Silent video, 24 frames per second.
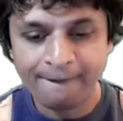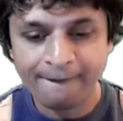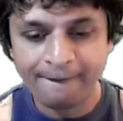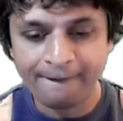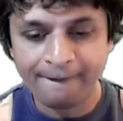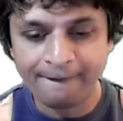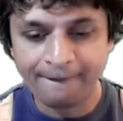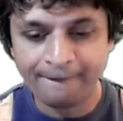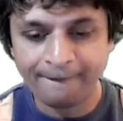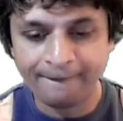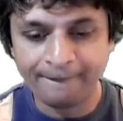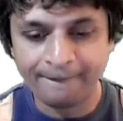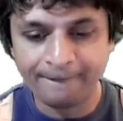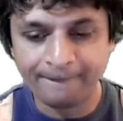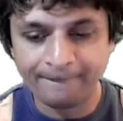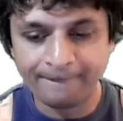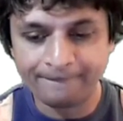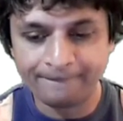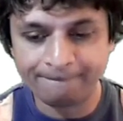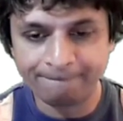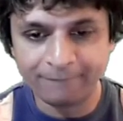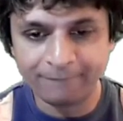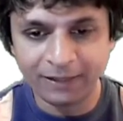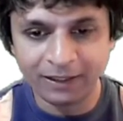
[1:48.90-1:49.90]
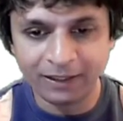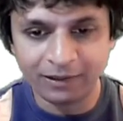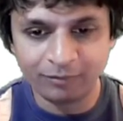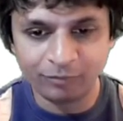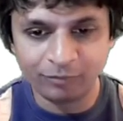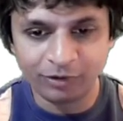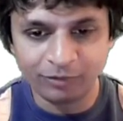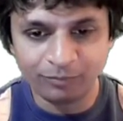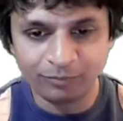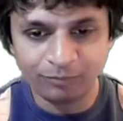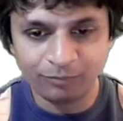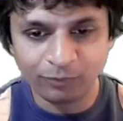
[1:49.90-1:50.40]
And
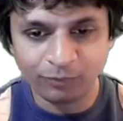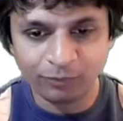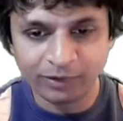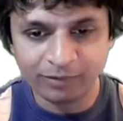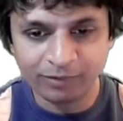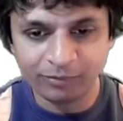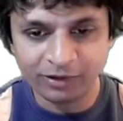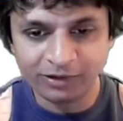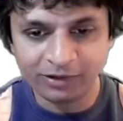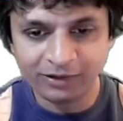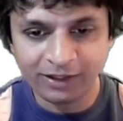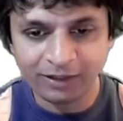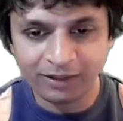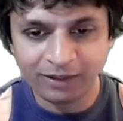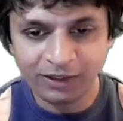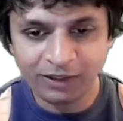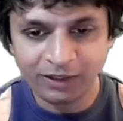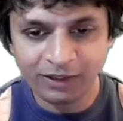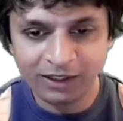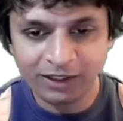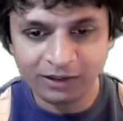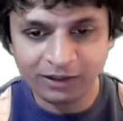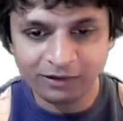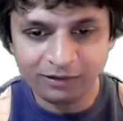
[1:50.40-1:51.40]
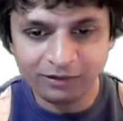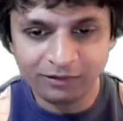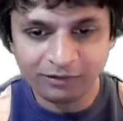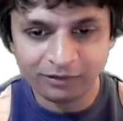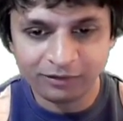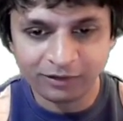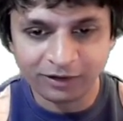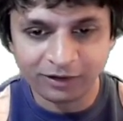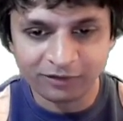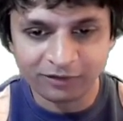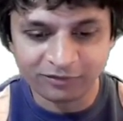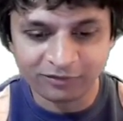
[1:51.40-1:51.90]
what I'm going to type in,
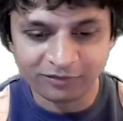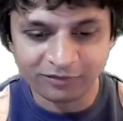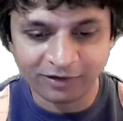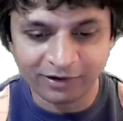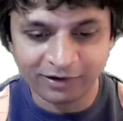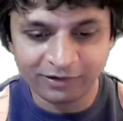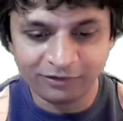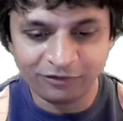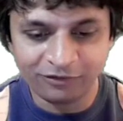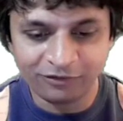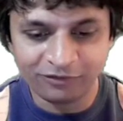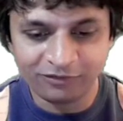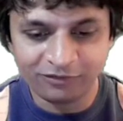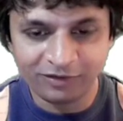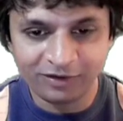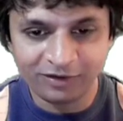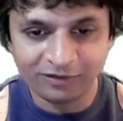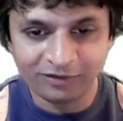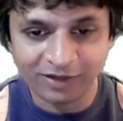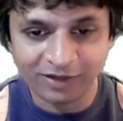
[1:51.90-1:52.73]
okay, so it's hard to see, is